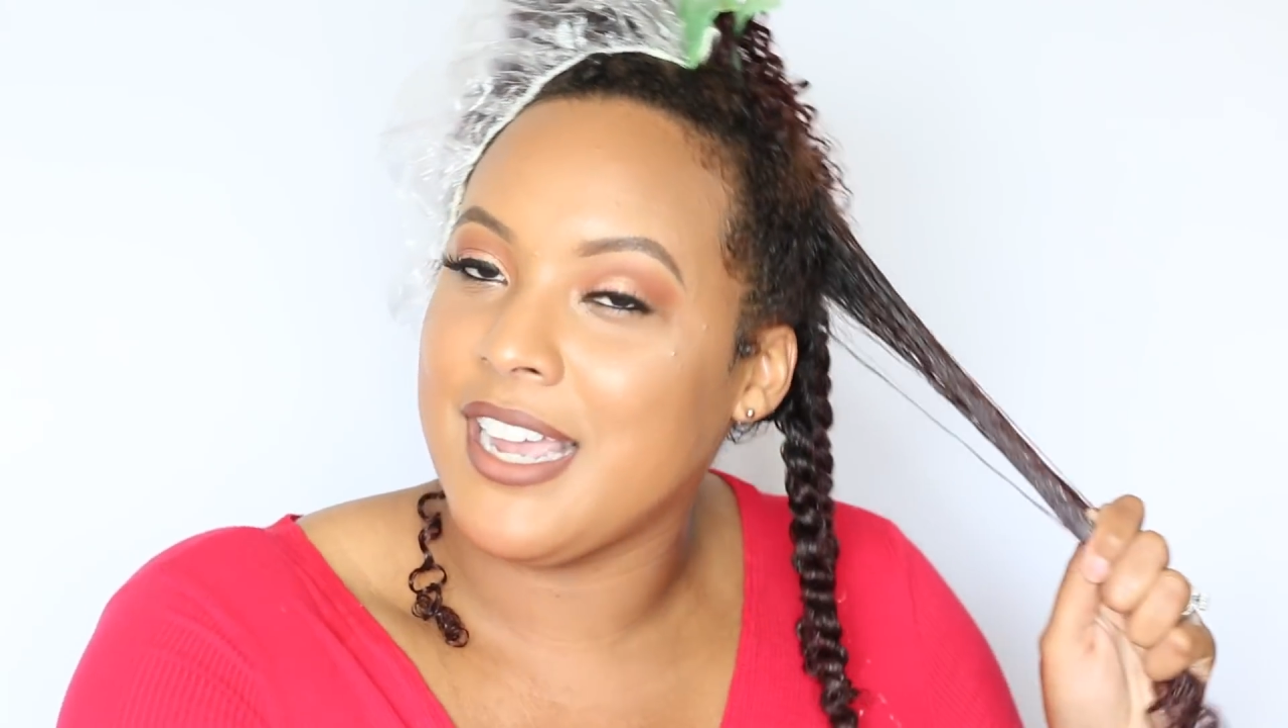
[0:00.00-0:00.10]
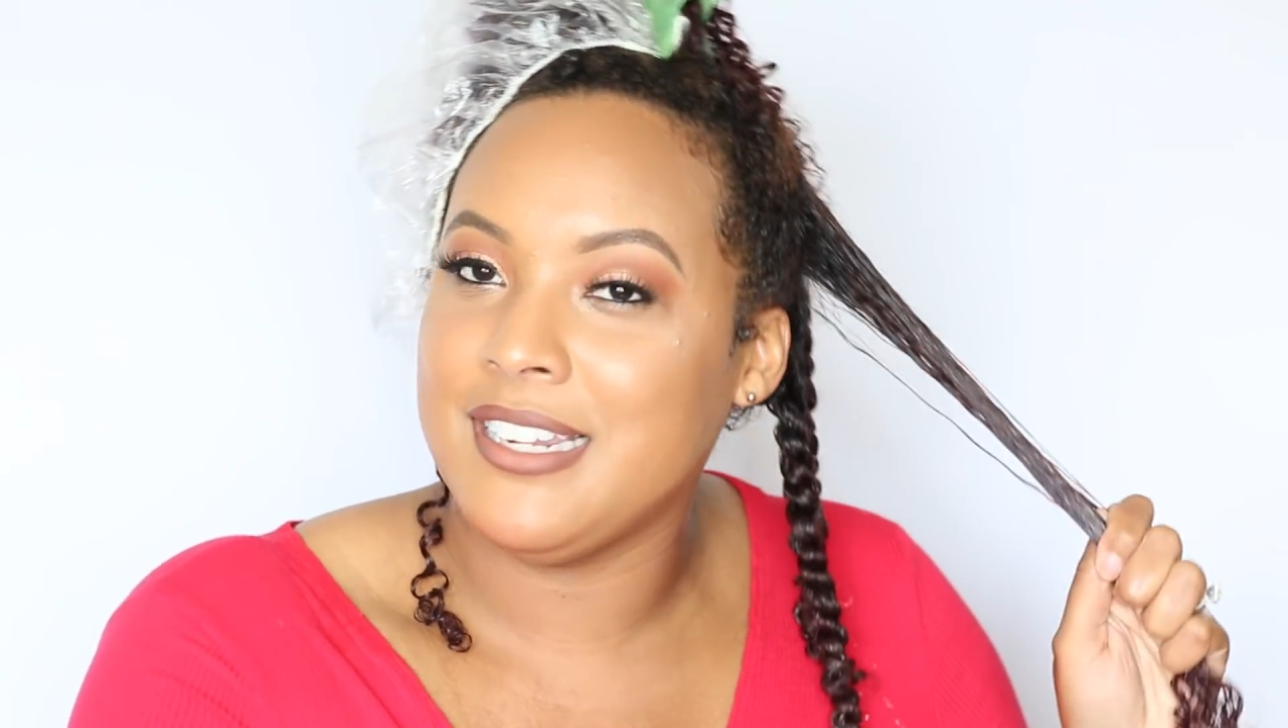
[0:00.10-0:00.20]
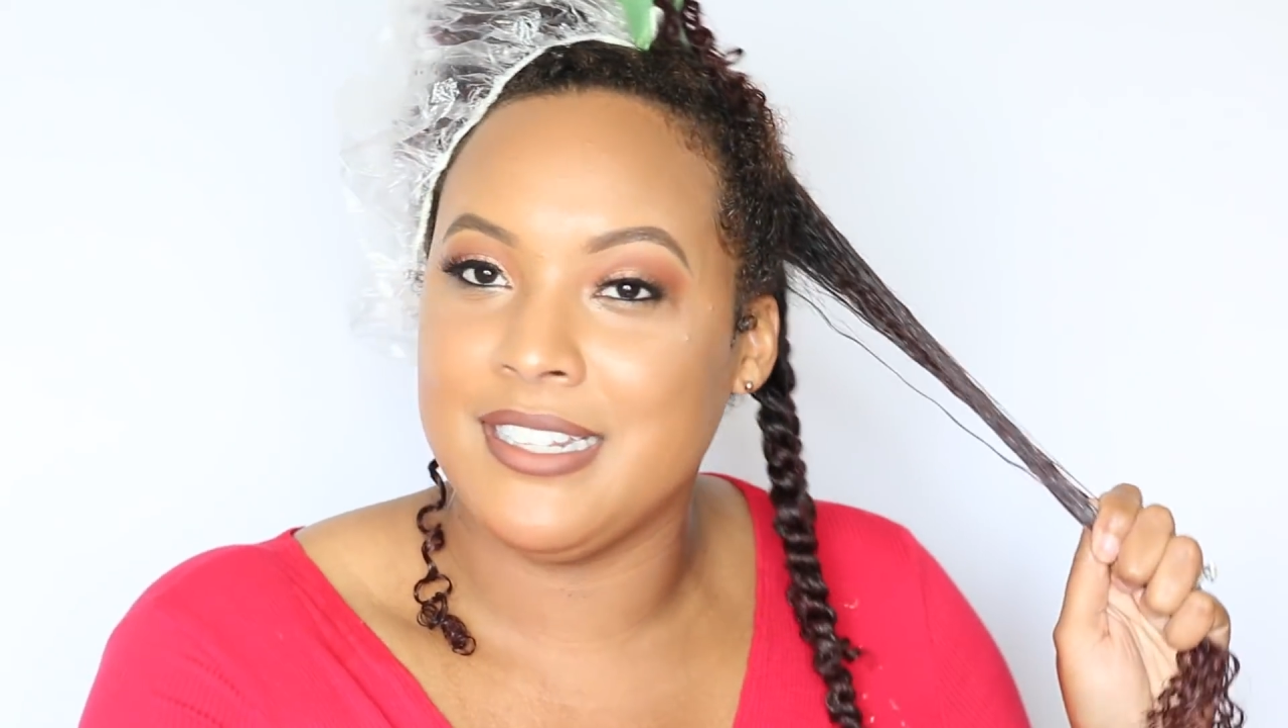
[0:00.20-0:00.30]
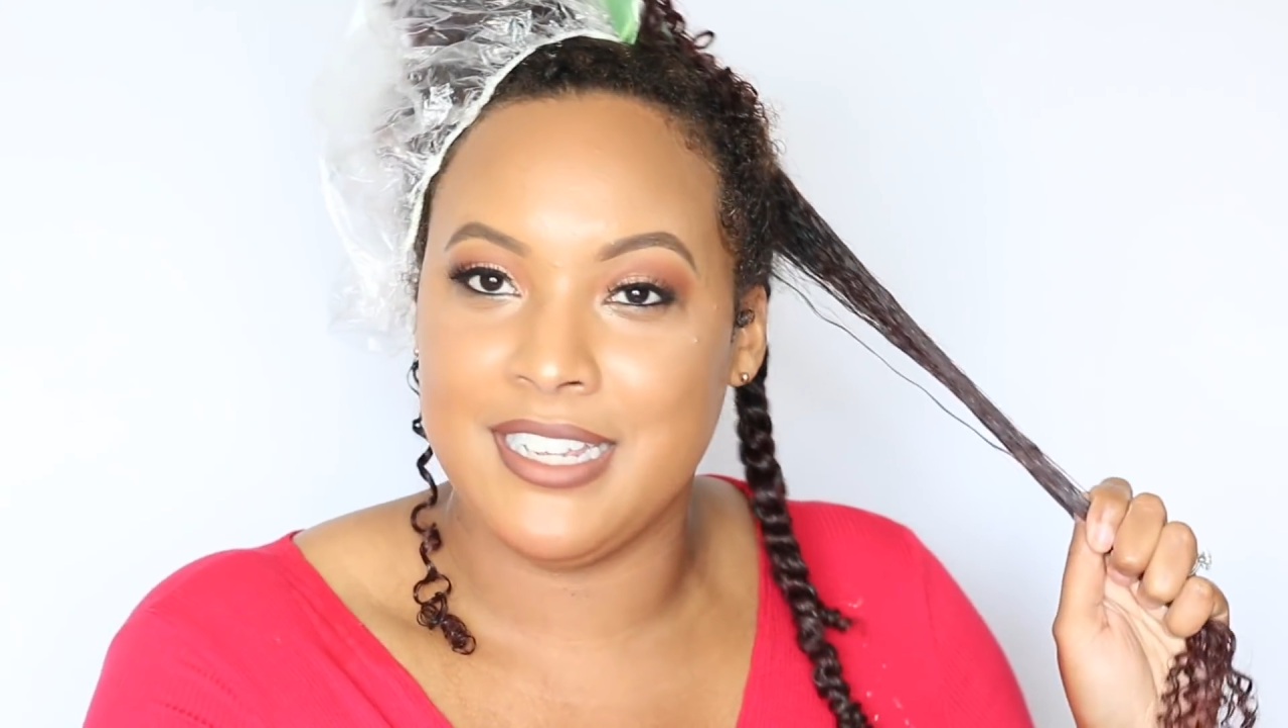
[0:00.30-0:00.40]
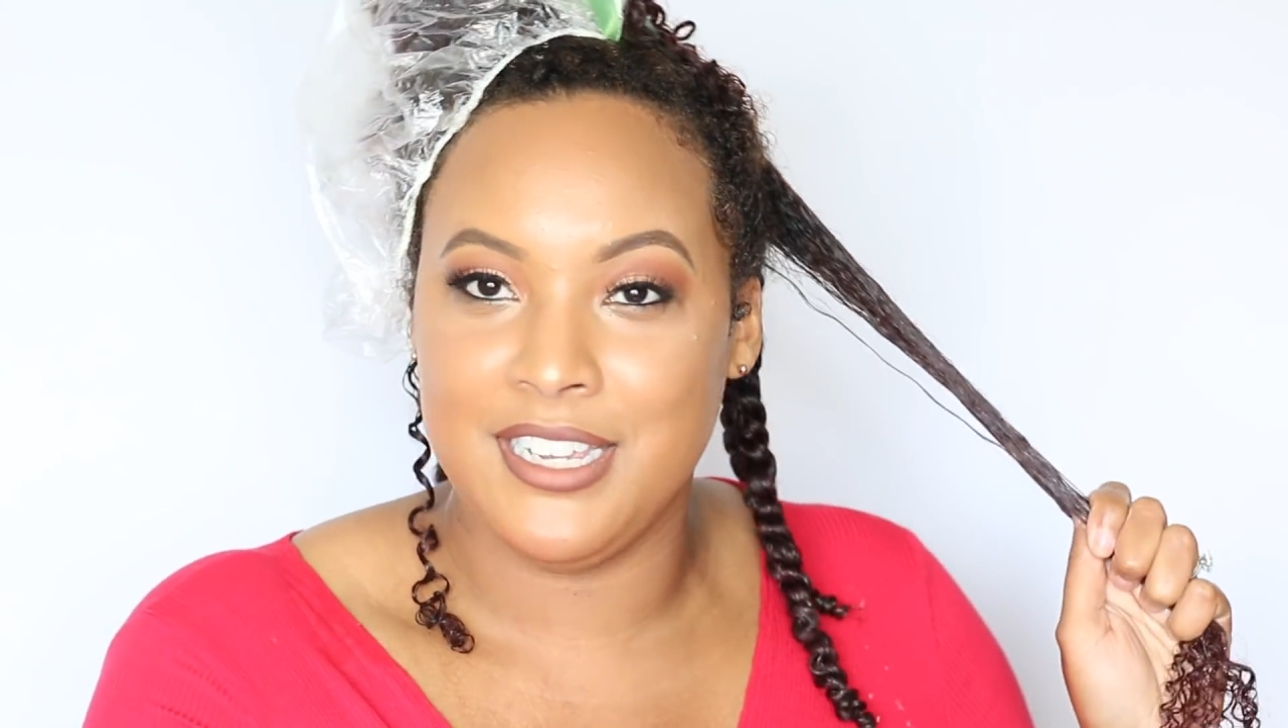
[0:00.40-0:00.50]
I
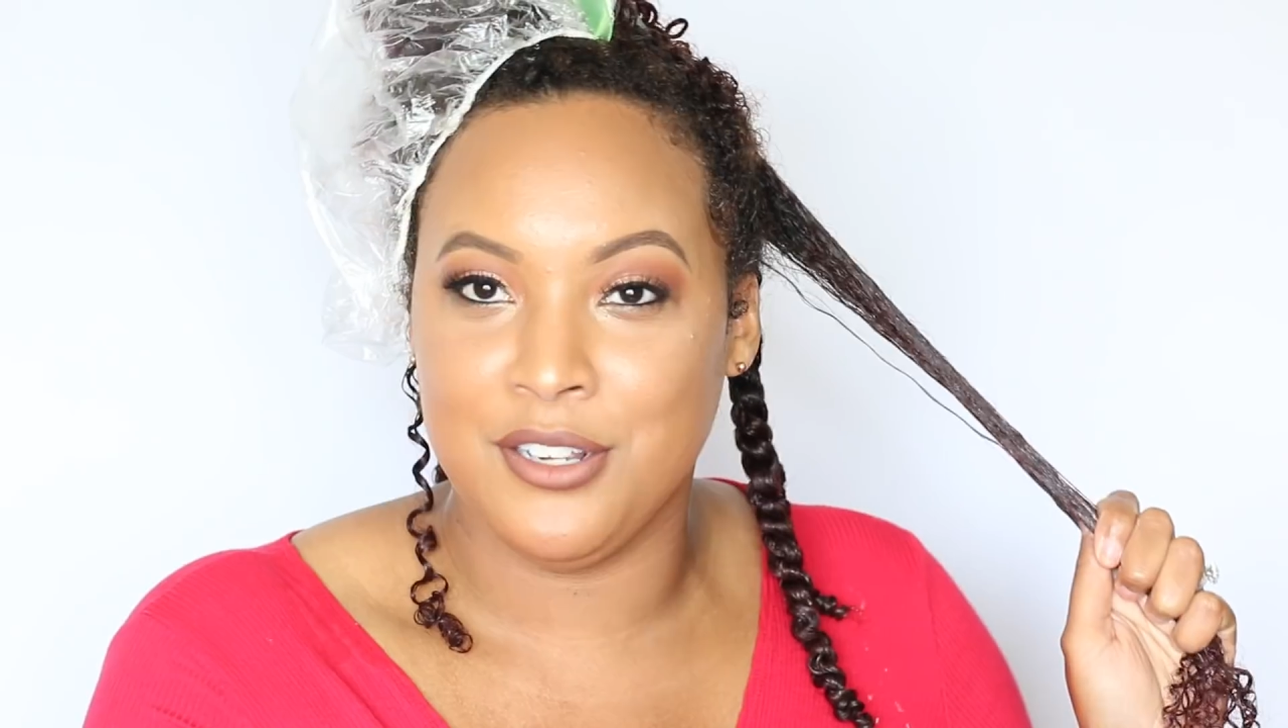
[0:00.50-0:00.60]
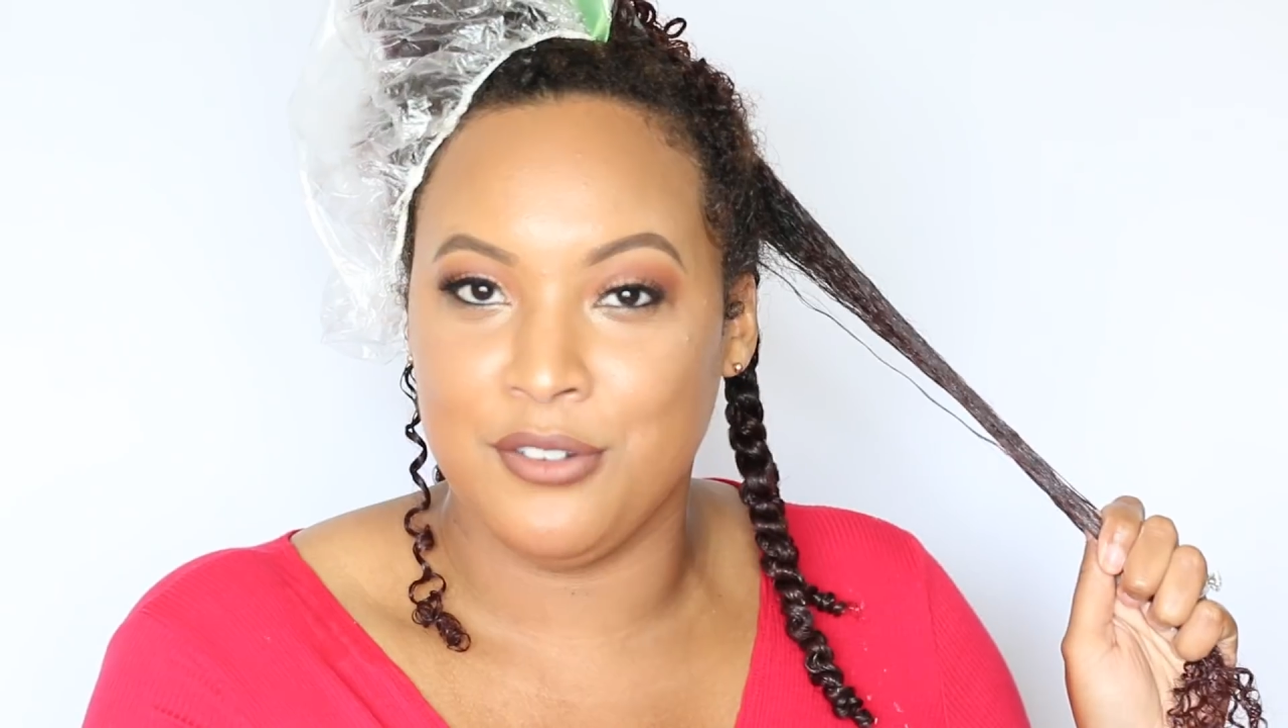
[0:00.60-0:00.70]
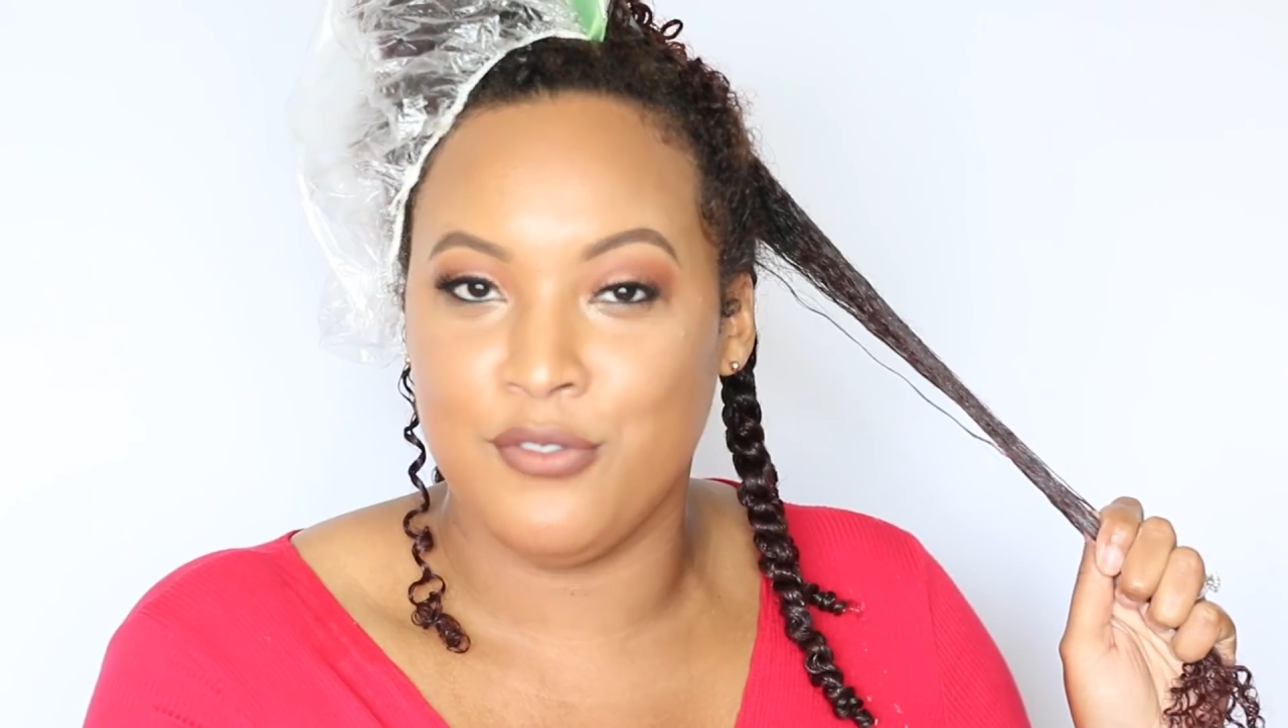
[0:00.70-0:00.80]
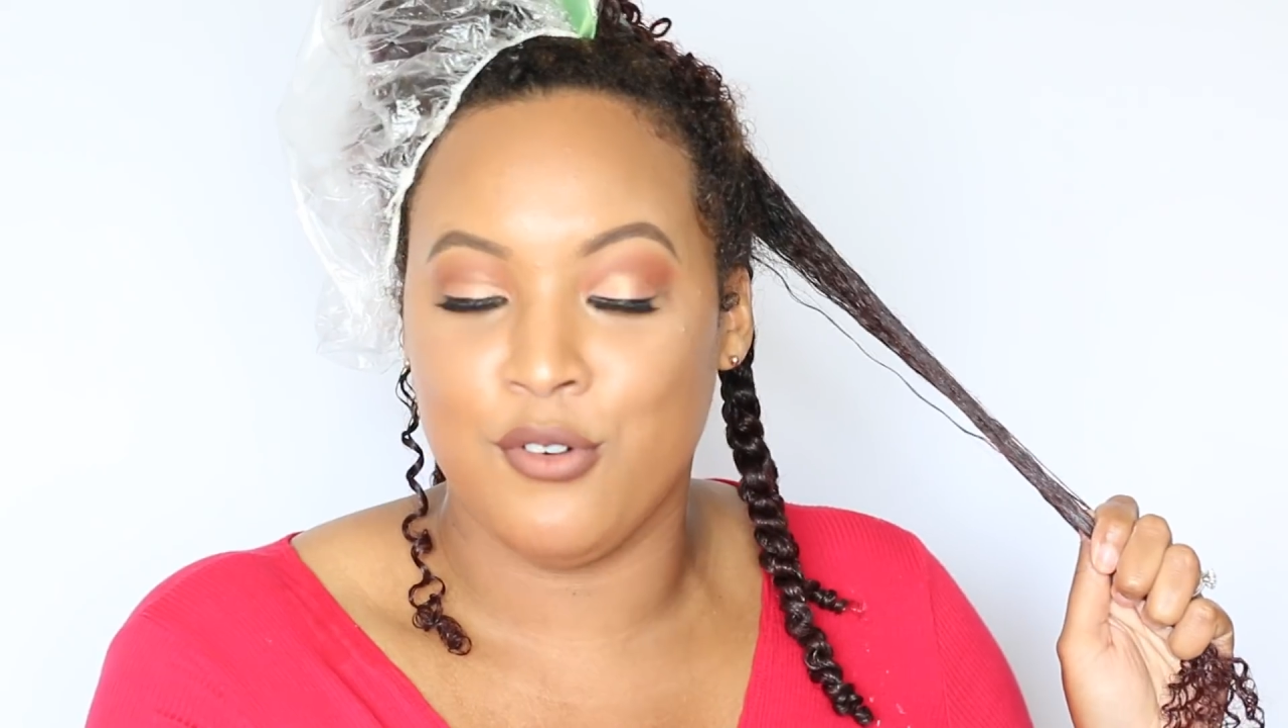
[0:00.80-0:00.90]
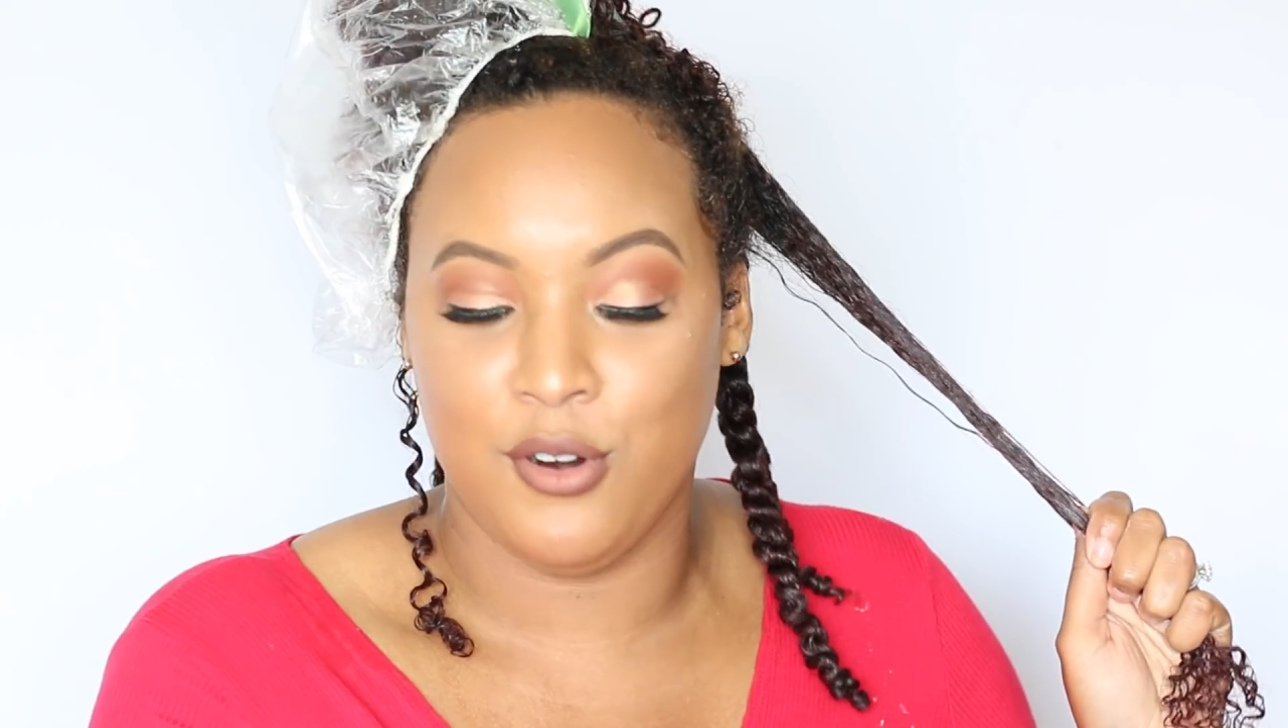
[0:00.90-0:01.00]
did
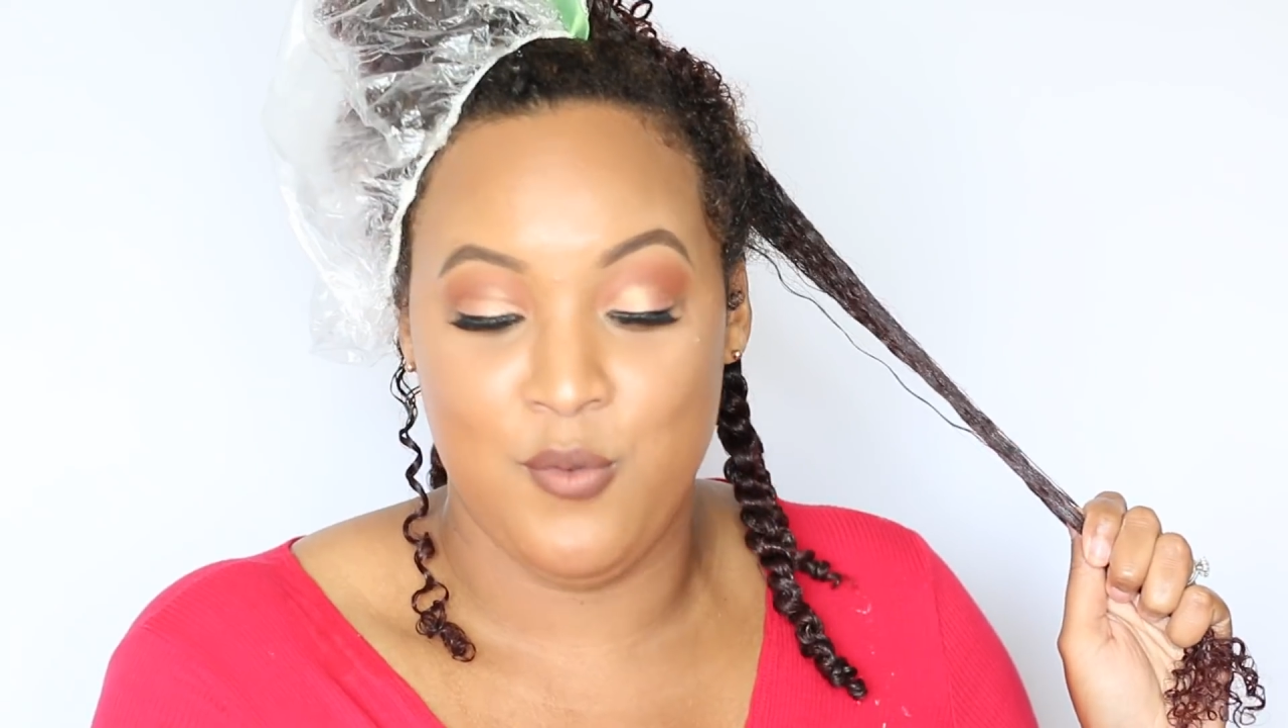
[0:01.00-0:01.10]
keto for a